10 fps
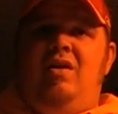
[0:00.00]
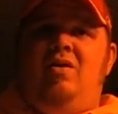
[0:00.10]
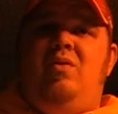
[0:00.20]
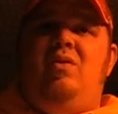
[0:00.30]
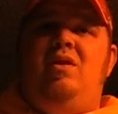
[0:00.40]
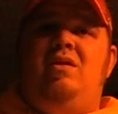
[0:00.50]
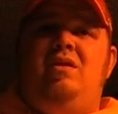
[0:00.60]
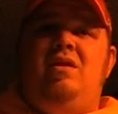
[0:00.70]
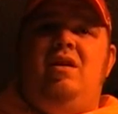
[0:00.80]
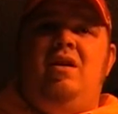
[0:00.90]
according to
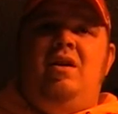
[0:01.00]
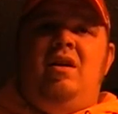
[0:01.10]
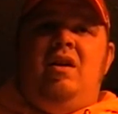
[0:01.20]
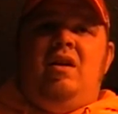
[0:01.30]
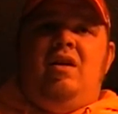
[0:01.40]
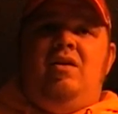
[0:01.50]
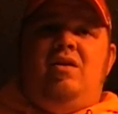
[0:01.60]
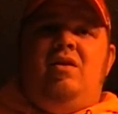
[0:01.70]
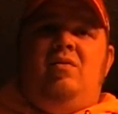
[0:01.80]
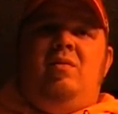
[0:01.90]
the
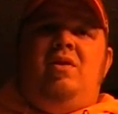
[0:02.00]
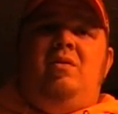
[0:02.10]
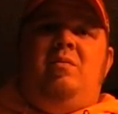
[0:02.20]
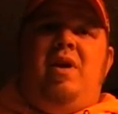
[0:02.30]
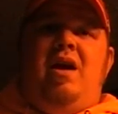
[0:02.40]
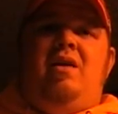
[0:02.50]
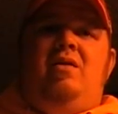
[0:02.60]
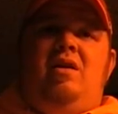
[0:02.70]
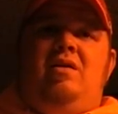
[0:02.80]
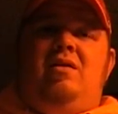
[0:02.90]
Intergovernmental
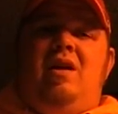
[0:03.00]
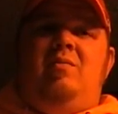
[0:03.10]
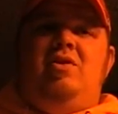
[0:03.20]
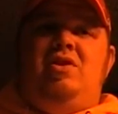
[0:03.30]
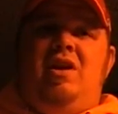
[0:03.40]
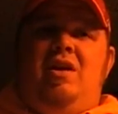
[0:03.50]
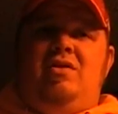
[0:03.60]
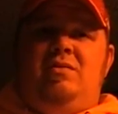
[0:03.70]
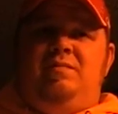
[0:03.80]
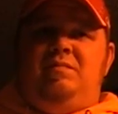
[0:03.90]
Panel on Climate Change.